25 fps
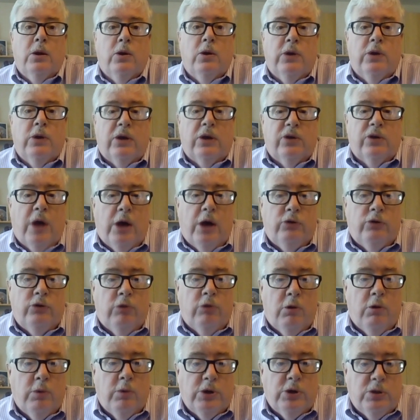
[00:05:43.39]

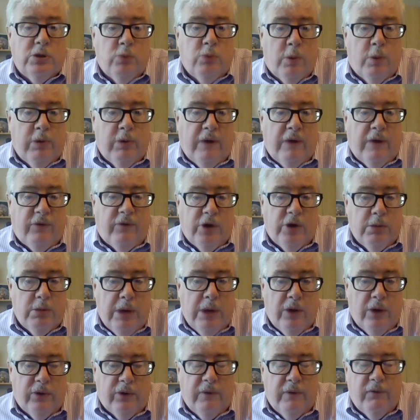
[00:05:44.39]
testosterone which is more prevalent in
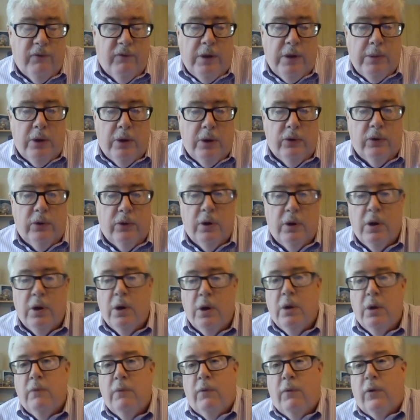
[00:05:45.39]
males and females
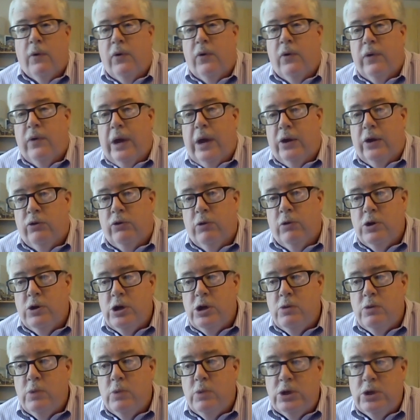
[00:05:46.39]
versus
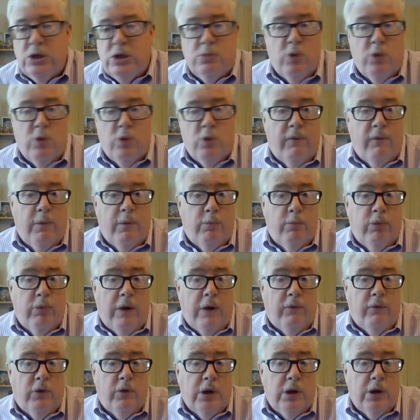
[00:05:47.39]
estrogen which is more f-
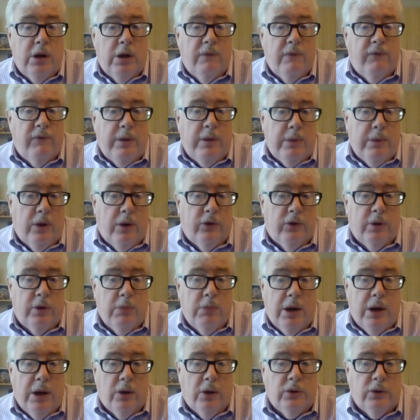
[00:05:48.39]
prevalent in females than
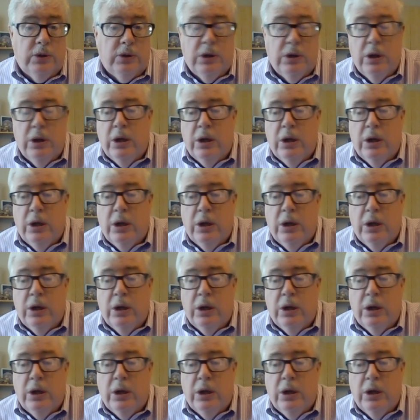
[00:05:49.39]
males